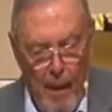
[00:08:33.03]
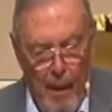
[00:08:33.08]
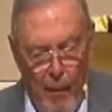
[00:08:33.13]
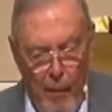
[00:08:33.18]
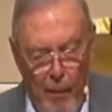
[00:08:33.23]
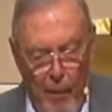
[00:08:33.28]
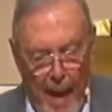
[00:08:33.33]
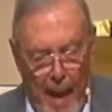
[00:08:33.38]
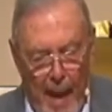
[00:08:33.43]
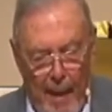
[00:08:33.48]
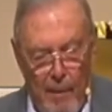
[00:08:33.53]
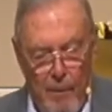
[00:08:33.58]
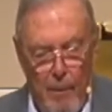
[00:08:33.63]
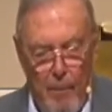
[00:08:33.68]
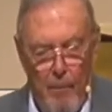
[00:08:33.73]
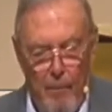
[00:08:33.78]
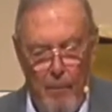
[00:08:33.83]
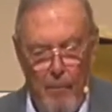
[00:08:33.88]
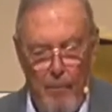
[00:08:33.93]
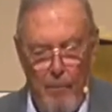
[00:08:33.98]

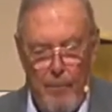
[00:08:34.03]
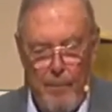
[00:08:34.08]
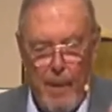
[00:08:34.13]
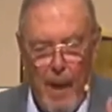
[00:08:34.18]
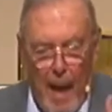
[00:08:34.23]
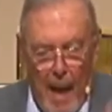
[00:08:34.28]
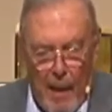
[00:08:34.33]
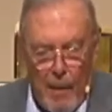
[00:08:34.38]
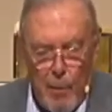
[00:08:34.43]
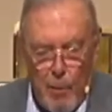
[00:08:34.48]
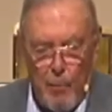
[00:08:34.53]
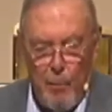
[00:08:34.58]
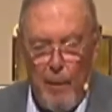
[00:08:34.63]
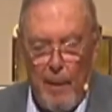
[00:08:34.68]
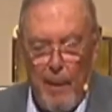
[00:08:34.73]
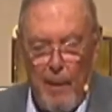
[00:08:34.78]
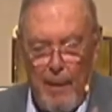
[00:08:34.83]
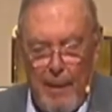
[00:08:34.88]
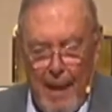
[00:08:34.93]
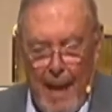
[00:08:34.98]
that
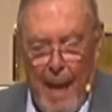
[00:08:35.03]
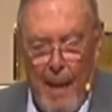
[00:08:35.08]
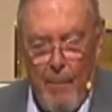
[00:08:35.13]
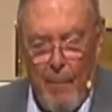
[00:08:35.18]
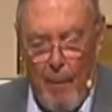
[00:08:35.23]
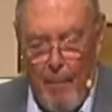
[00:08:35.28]
doctrine came